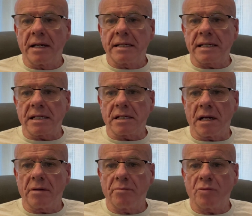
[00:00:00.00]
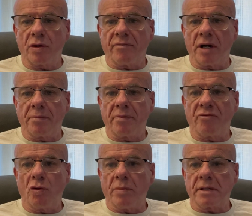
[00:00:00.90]
Tesla, putting the
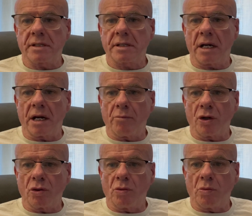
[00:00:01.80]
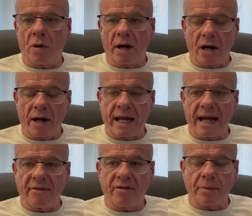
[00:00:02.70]
performance uh, model, what I
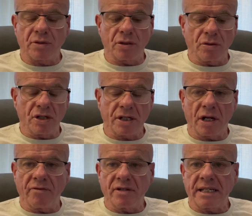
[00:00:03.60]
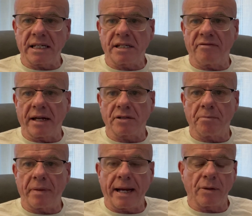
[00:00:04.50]
have, up to just over
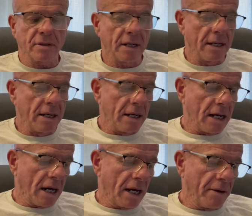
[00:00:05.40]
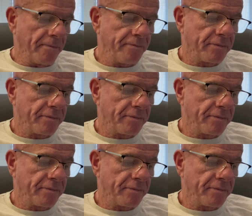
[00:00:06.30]
£60,000. Um,